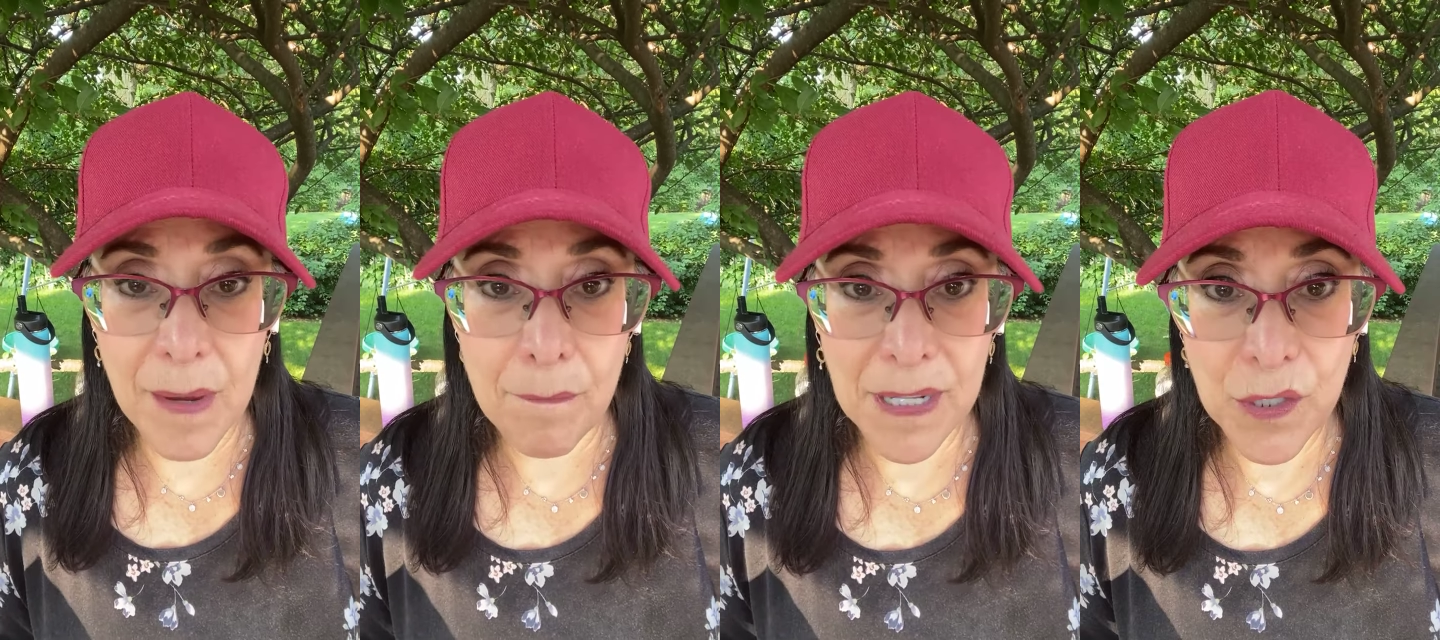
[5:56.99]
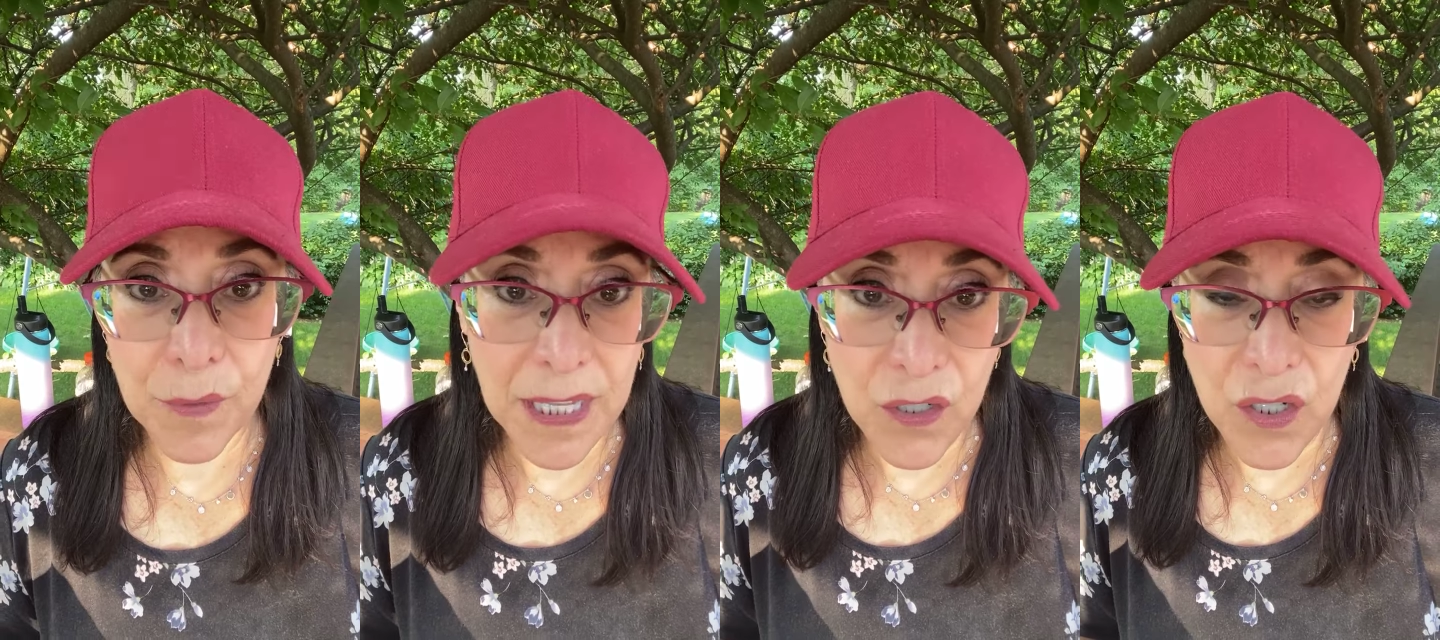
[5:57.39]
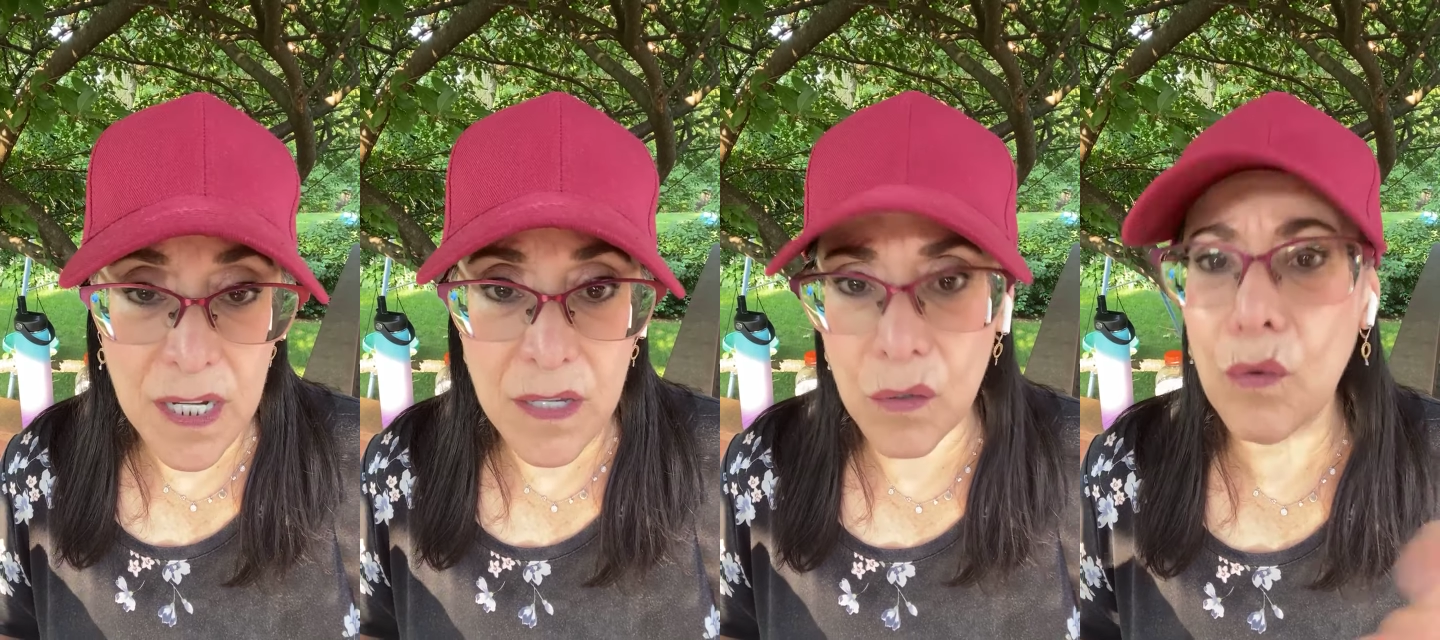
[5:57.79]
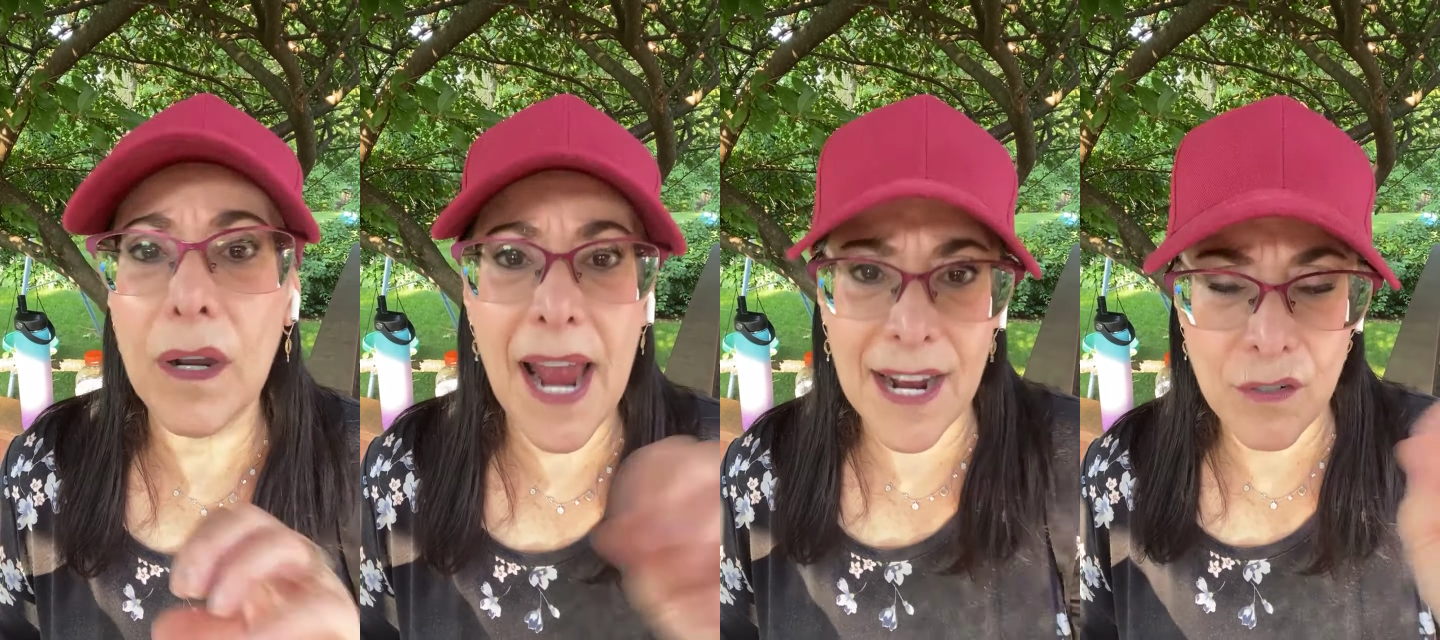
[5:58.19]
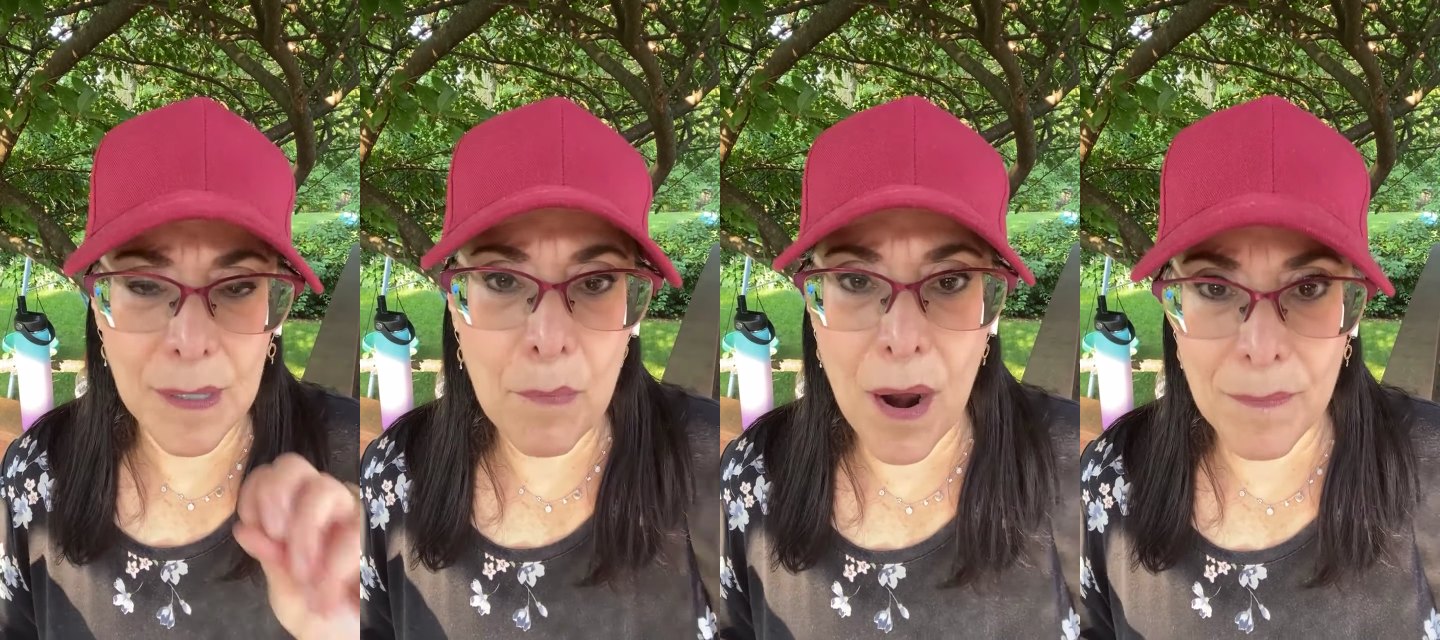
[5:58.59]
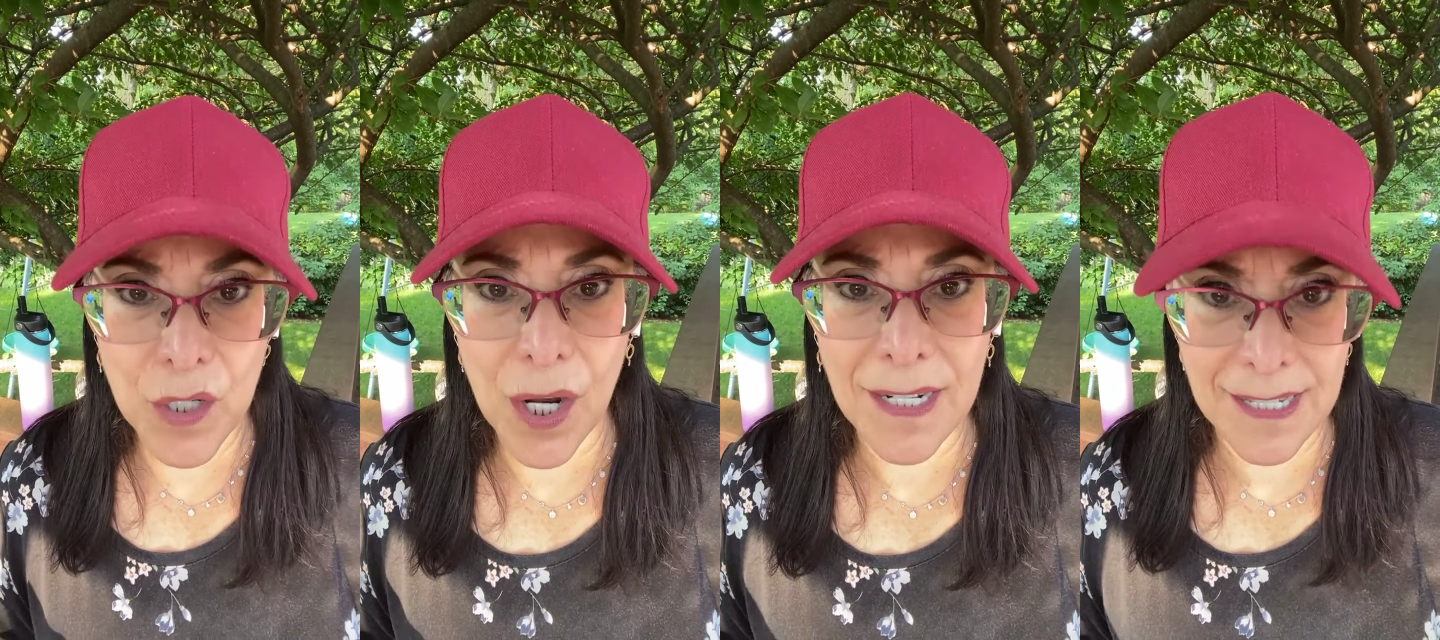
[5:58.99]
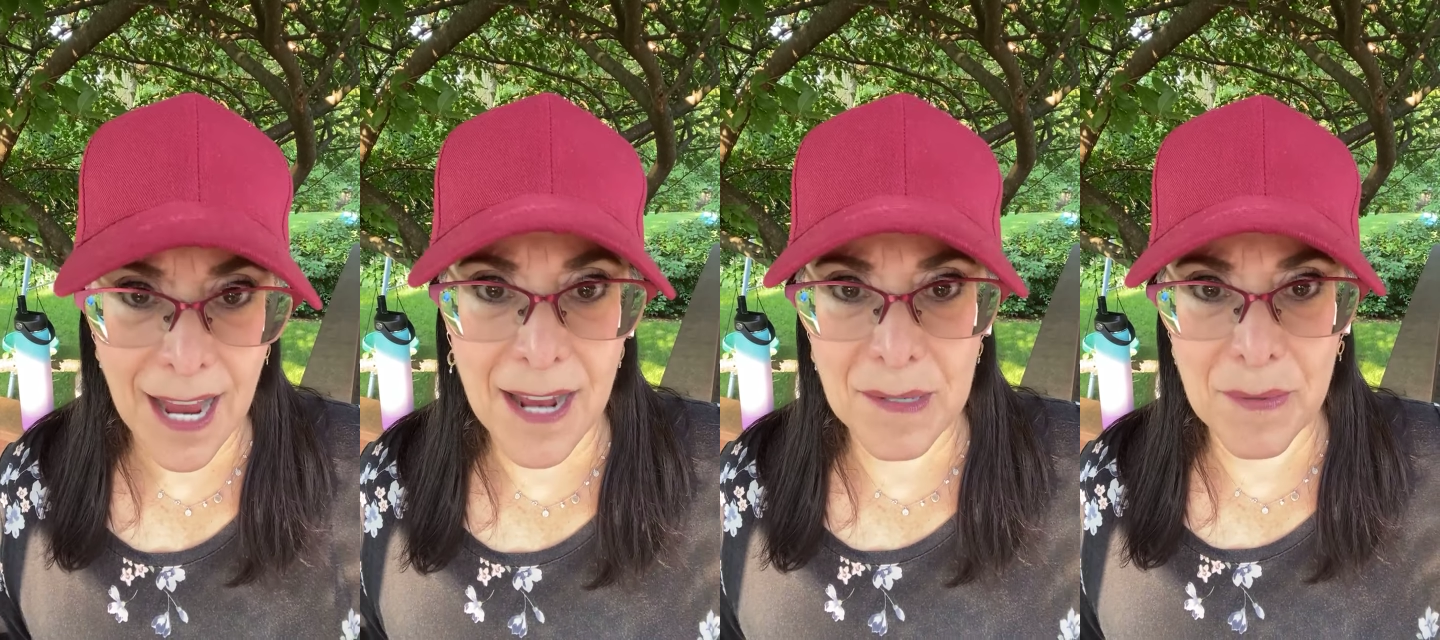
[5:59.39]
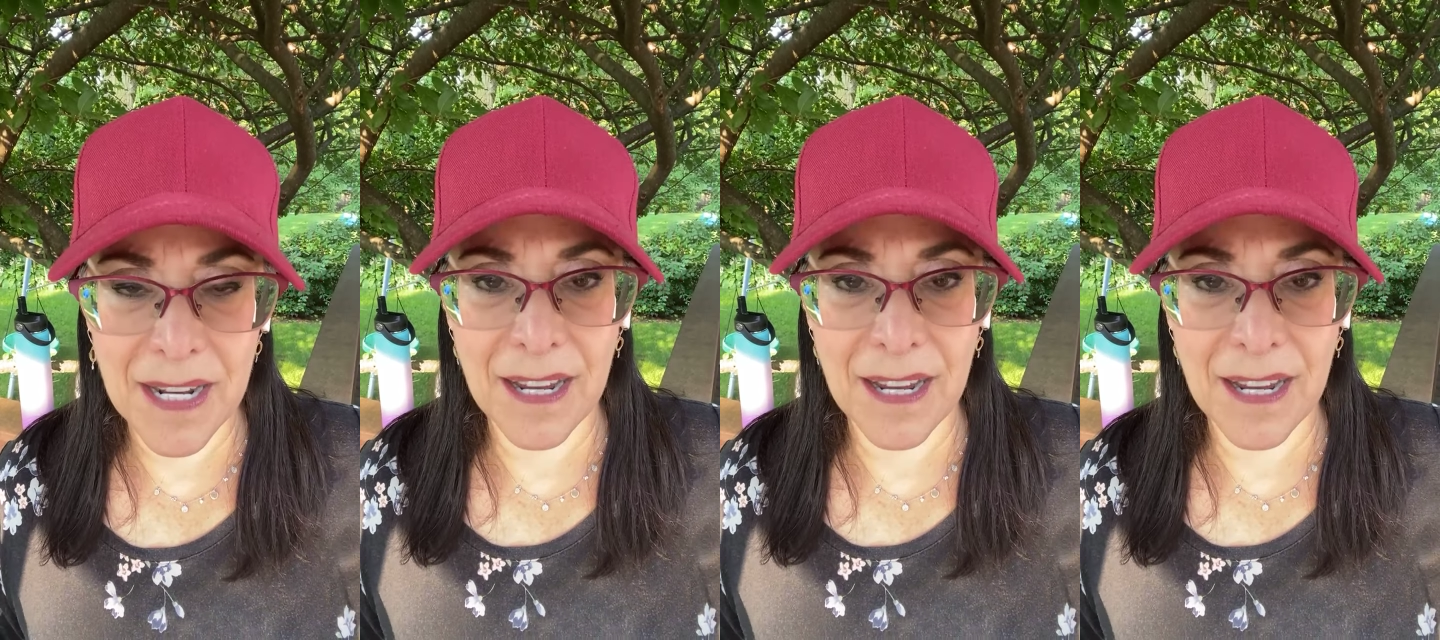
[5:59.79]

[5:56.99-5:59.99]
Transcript: mozzarella cheese, or actually Parmesan as a condiment